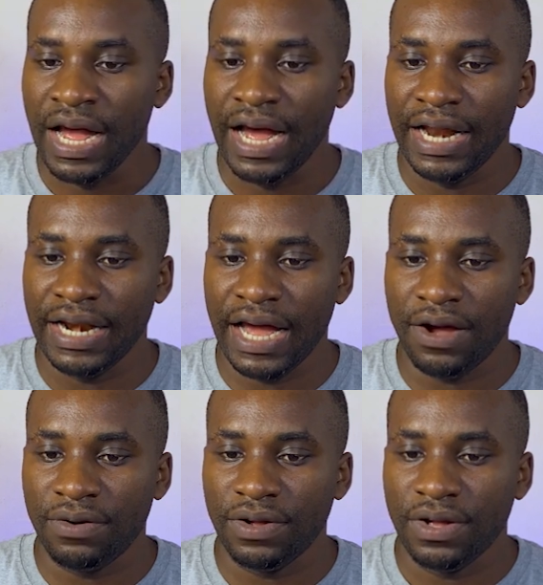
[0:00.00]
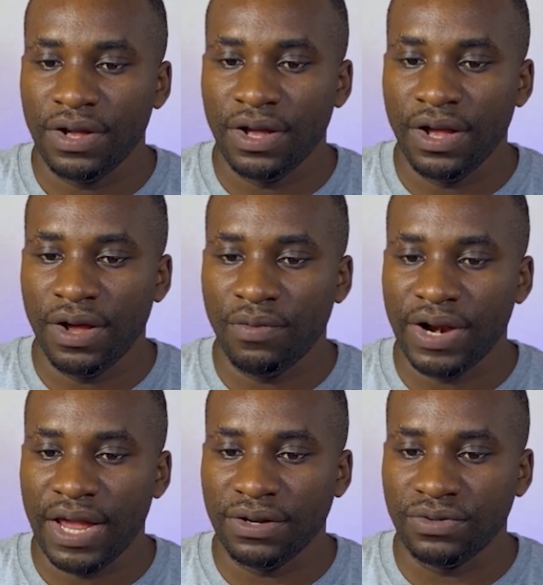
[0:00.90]
and now when
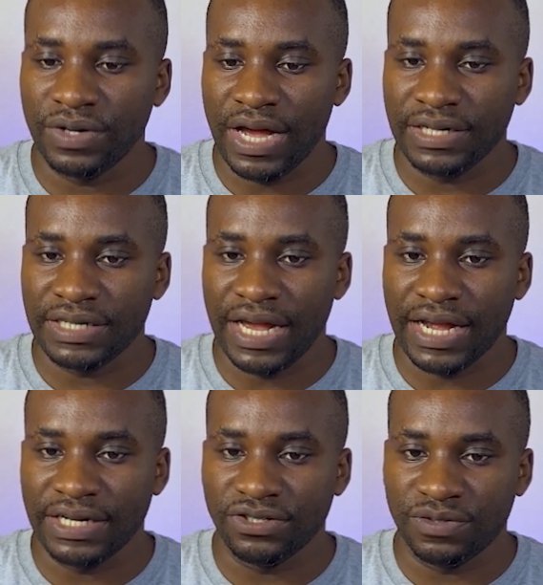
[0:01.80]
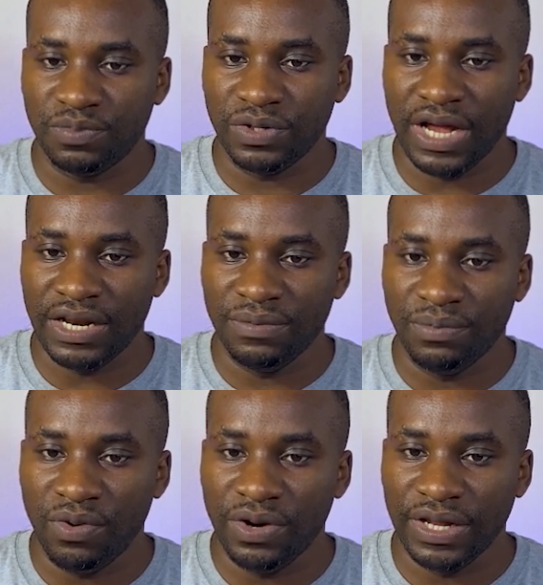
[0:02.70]
I do that, I can just put that in
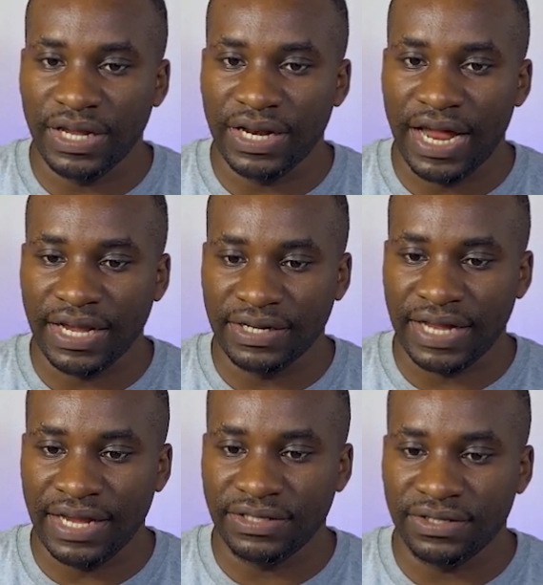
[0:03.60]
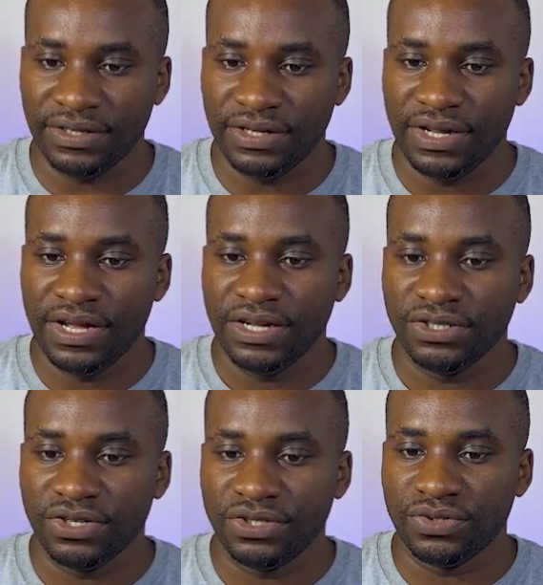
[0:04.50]
bold again like a title,
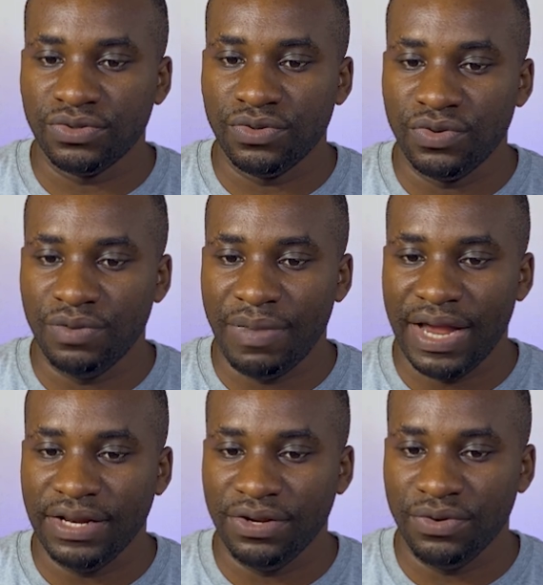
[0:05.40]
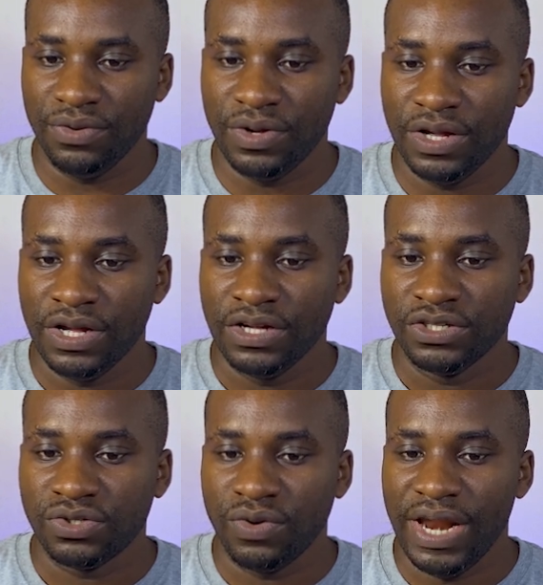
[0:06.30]
just to remind you.
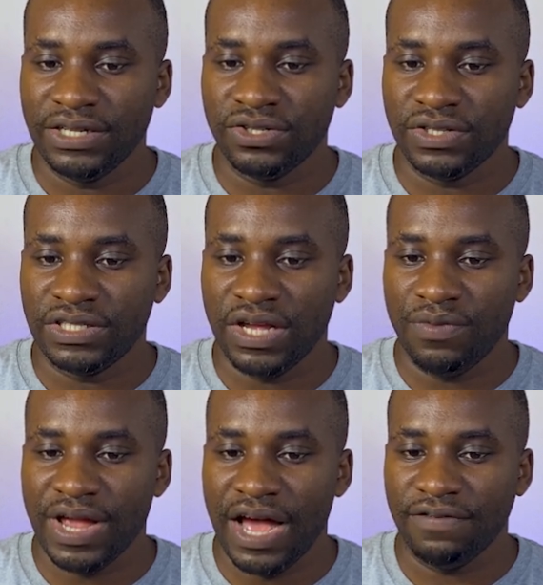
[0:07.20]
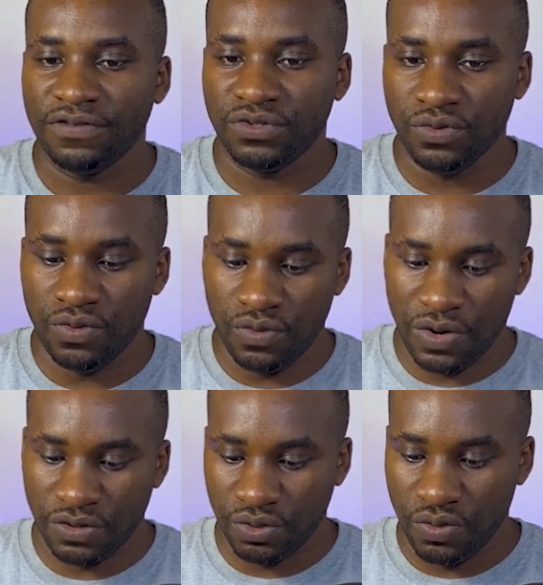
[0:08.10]
So let's just say we have two
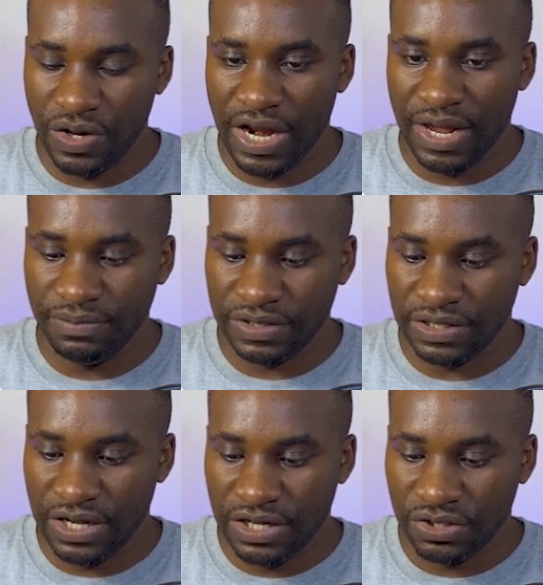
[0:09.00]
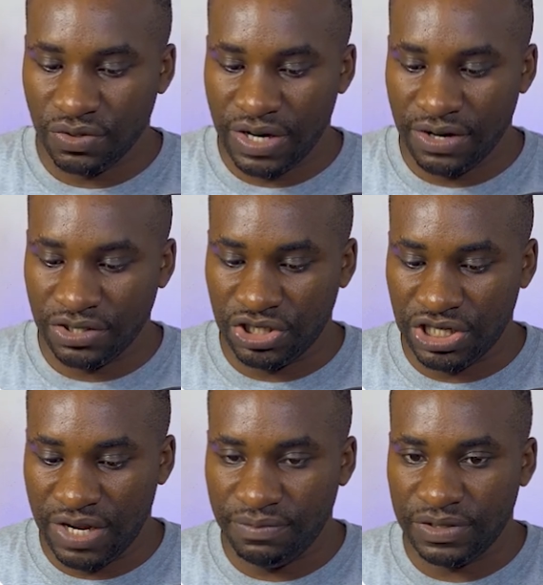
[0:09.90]
names. So there is
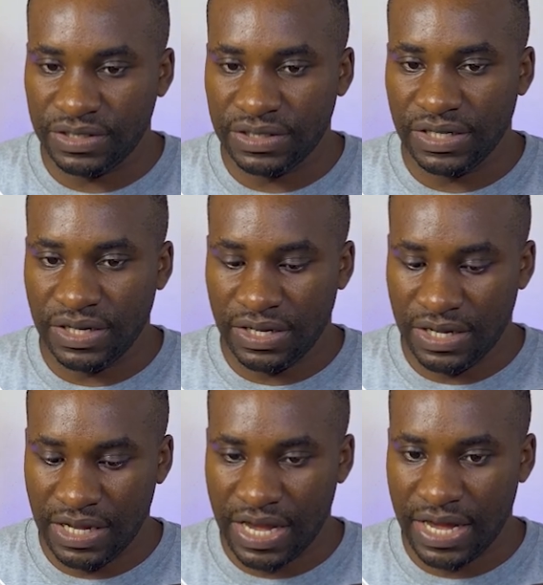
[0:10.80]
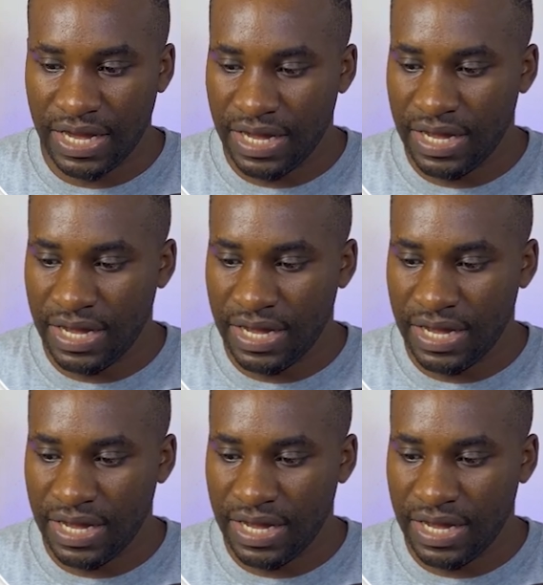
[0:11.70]
James here.